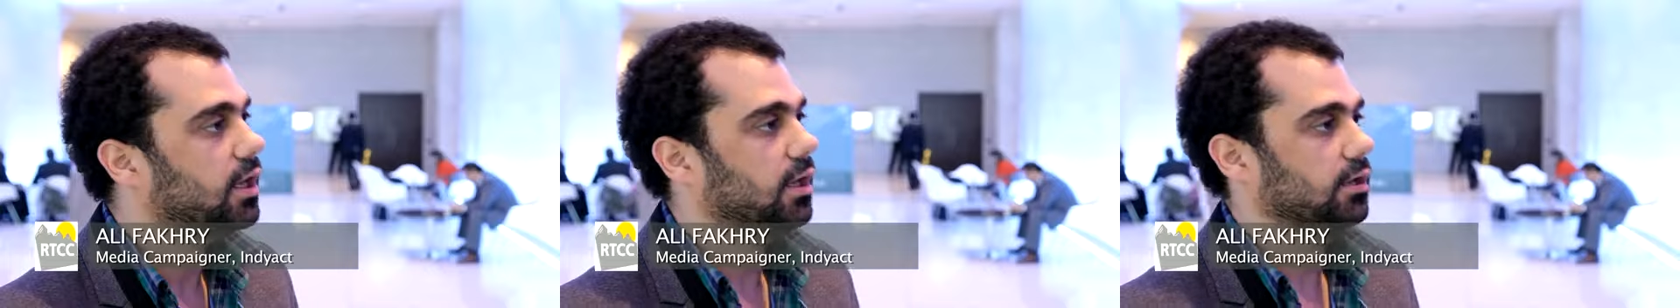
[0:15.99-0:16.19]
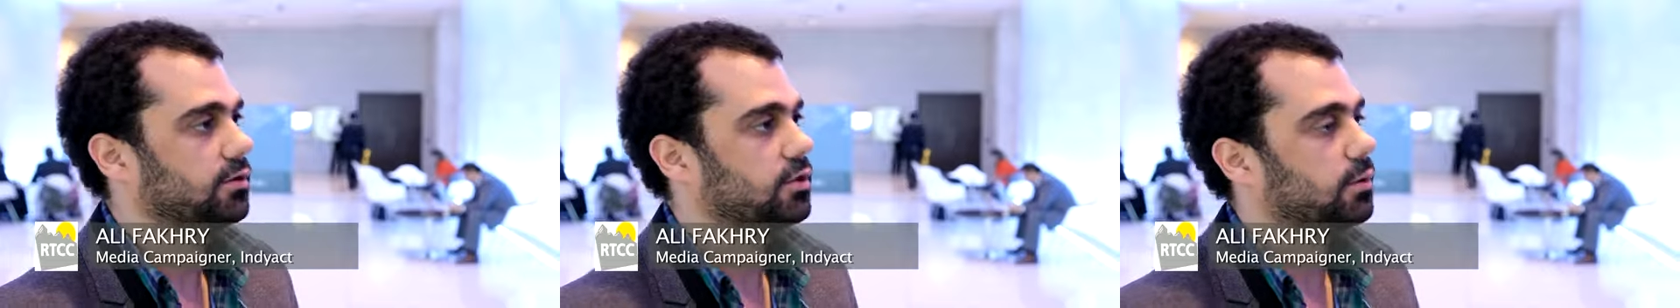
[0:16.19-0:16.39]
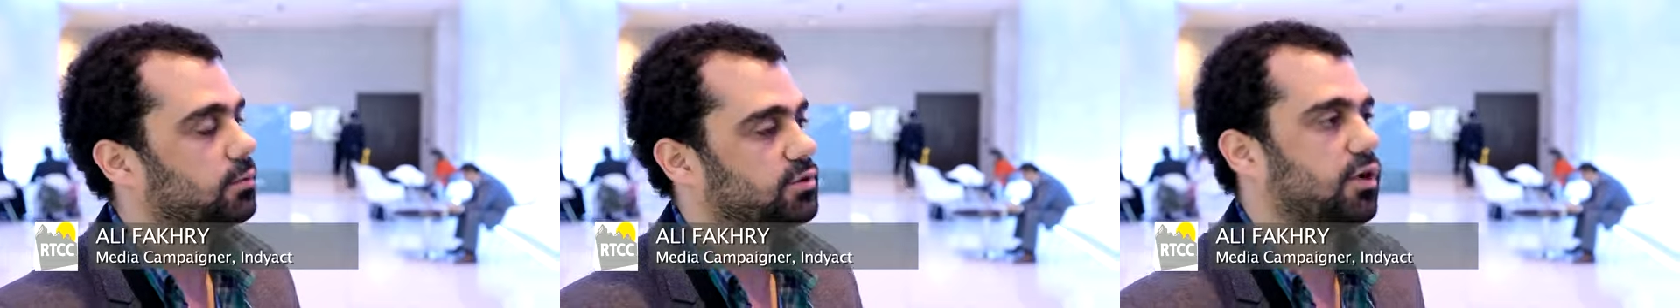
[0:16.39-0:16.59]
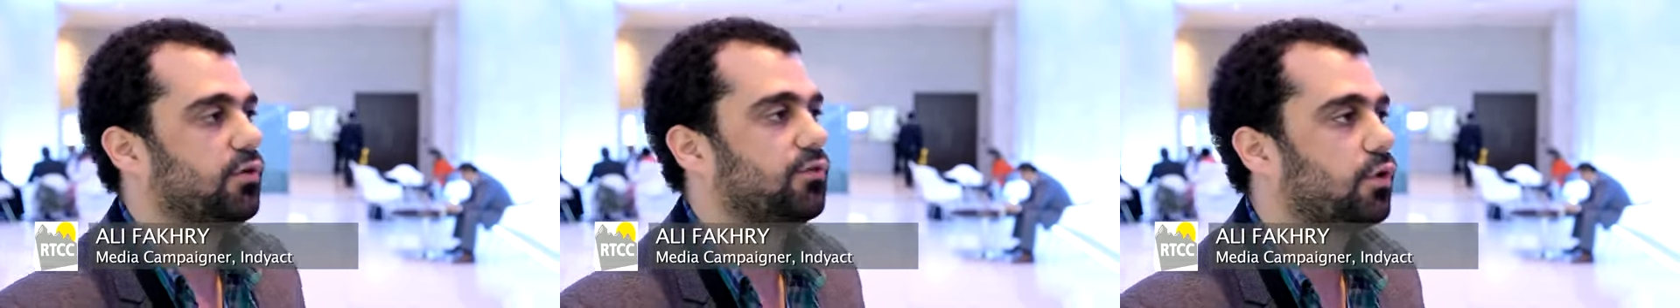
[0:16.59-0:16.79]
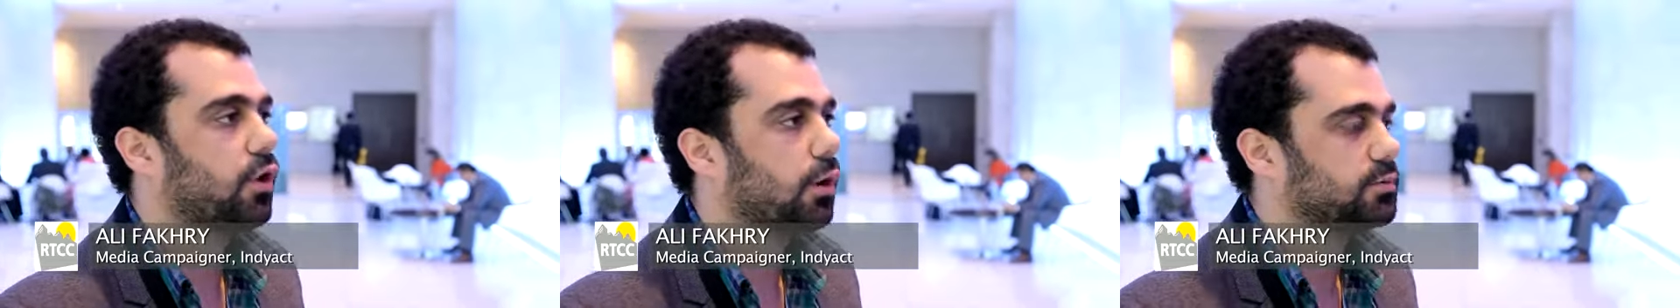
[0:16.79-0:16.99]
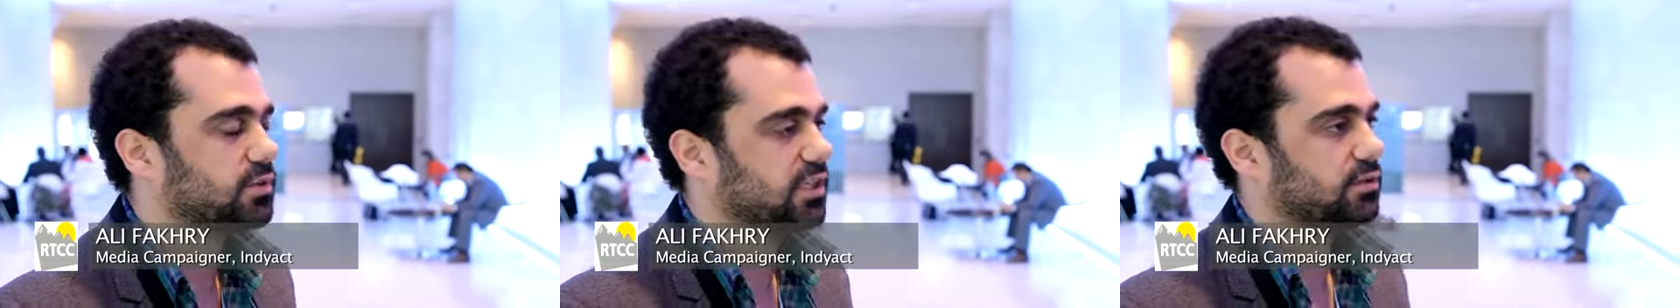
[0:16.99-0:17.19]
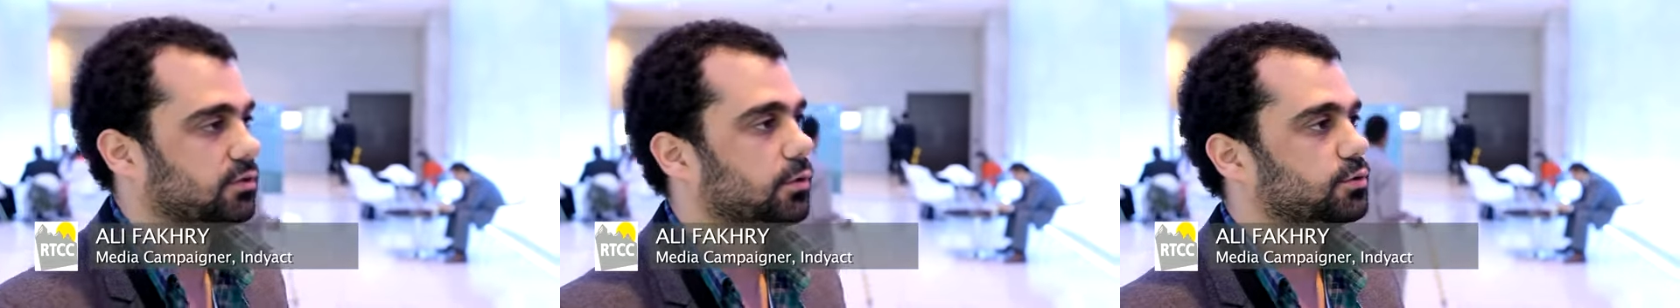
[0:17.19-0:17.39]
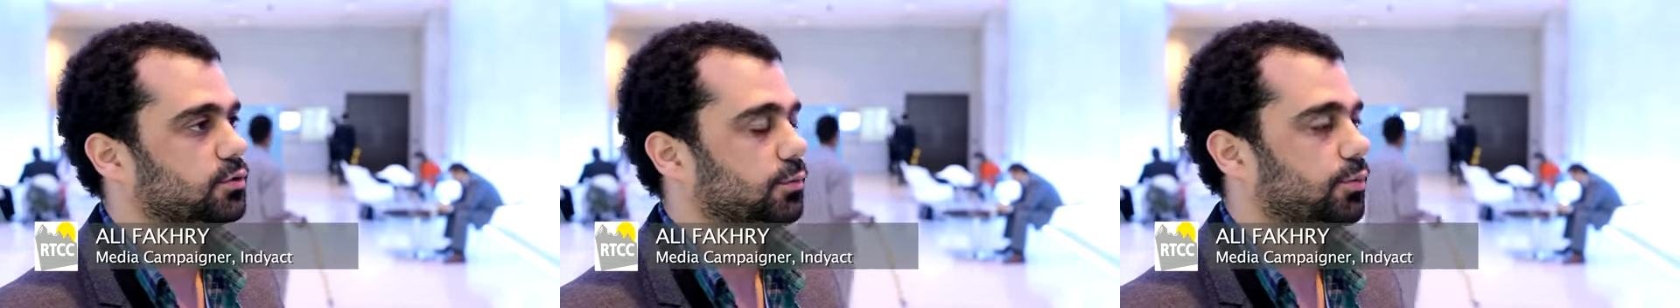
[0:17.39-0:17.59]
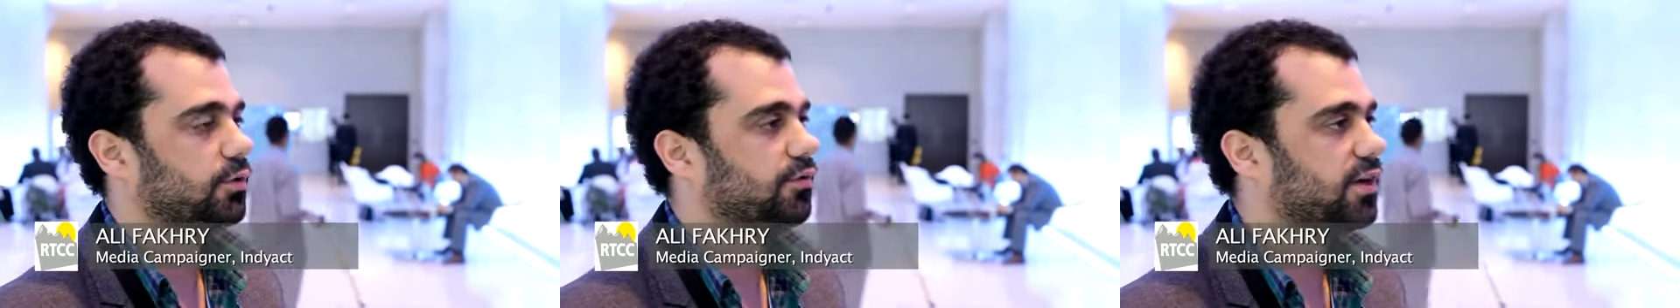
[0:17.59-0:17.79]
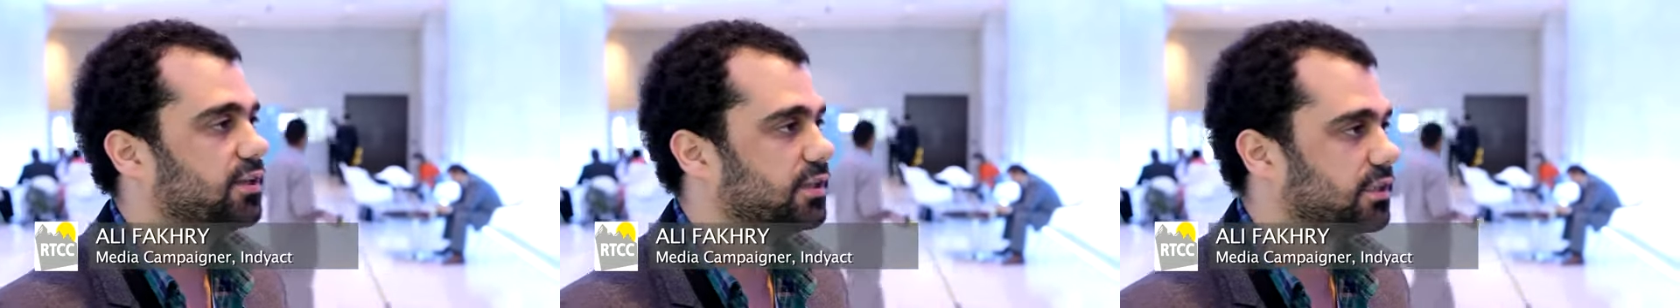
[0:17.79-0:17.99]
in terms of comms and terms of
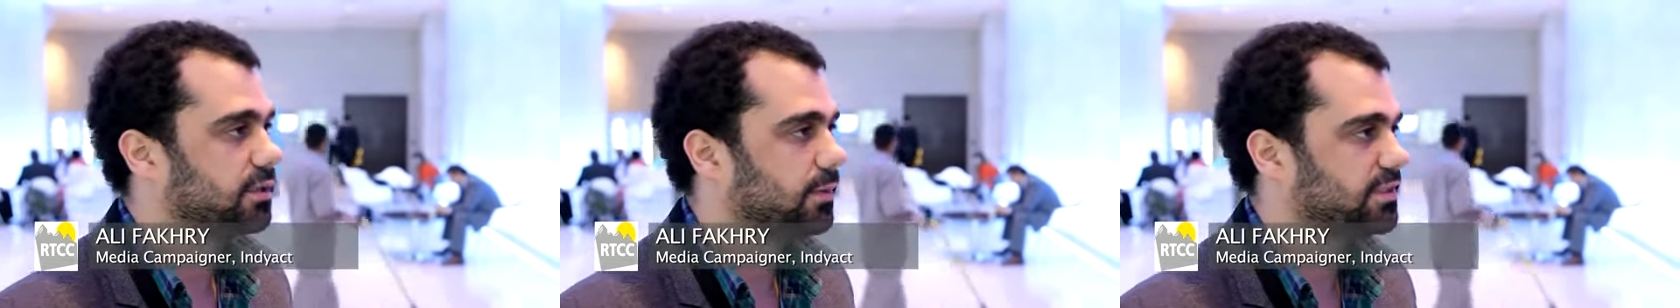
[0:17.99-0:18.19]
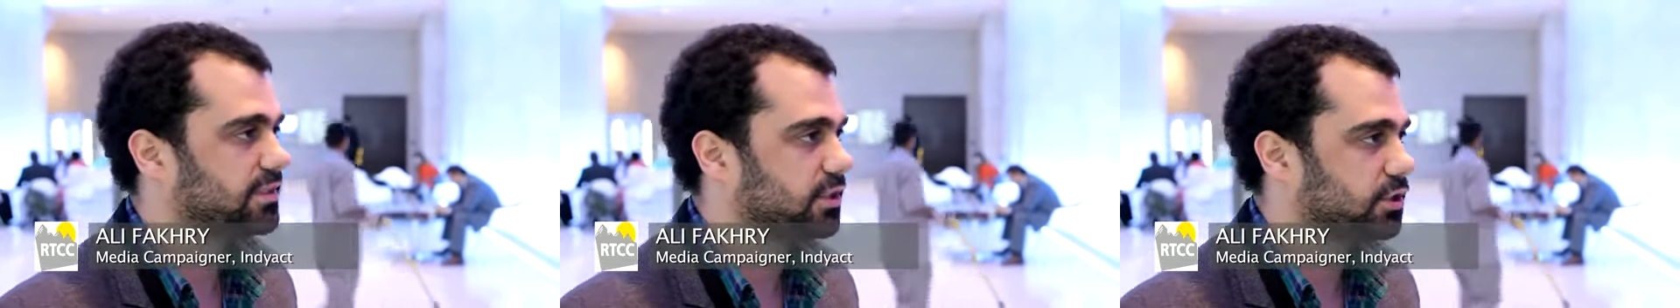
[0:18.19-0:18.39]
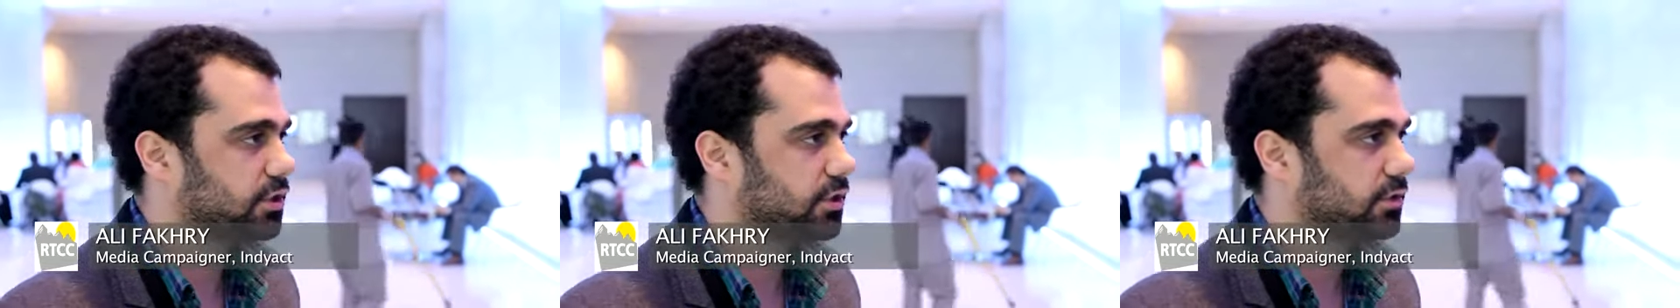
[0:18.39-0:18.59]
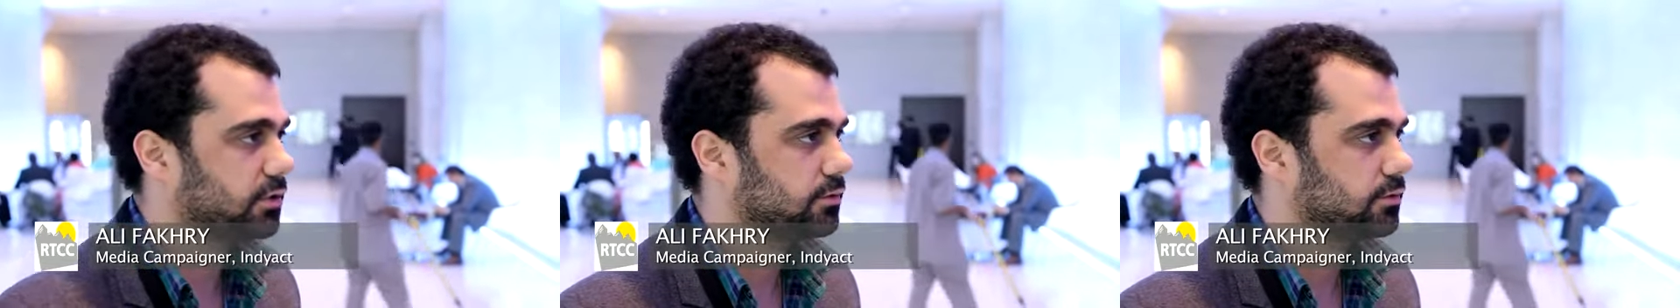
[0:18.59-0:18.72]
providing the messaging.